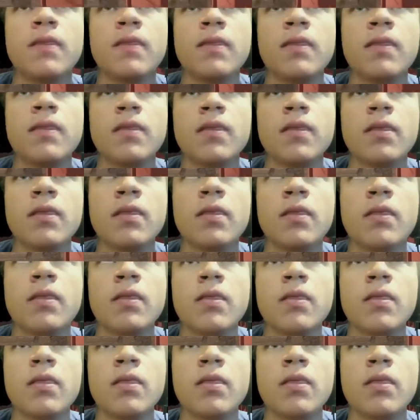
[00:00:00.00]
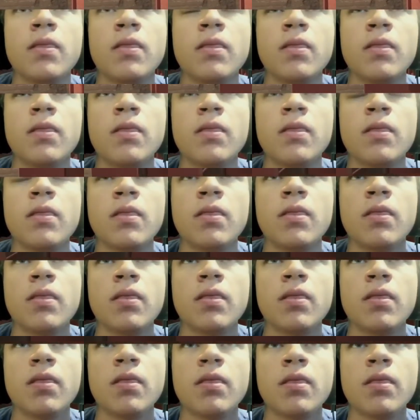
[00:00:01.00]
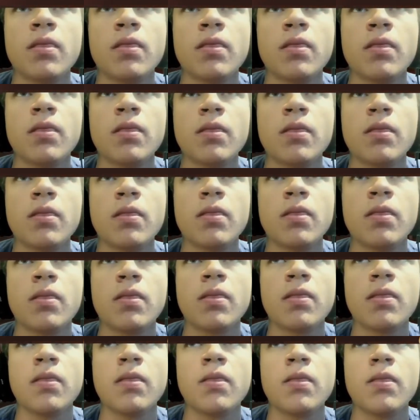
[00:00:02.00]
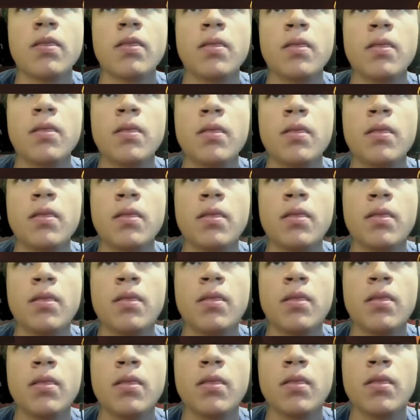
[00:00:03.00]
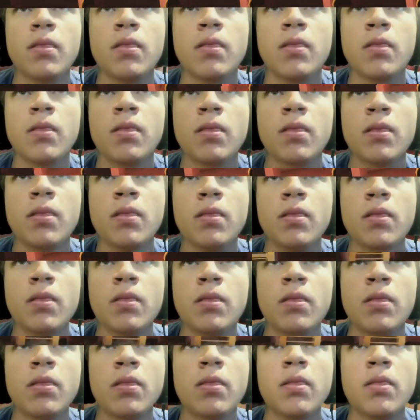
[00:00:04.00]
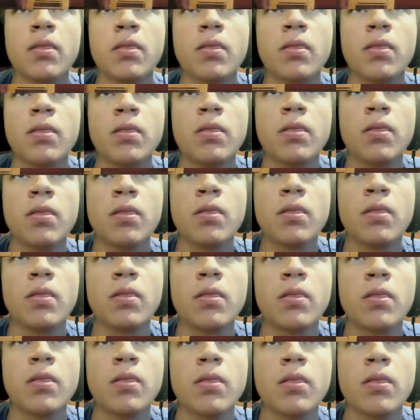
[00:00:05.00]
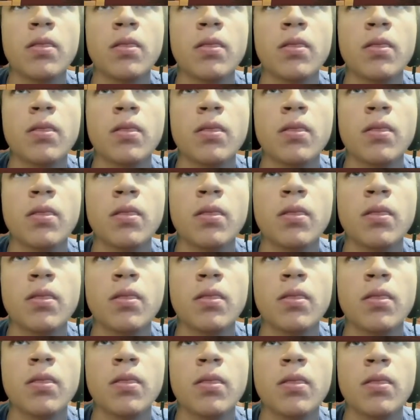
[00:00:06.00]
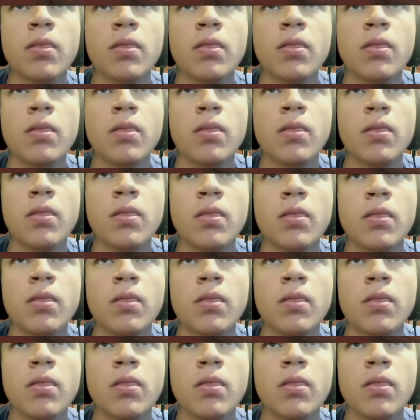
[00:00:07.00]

(no one is talking)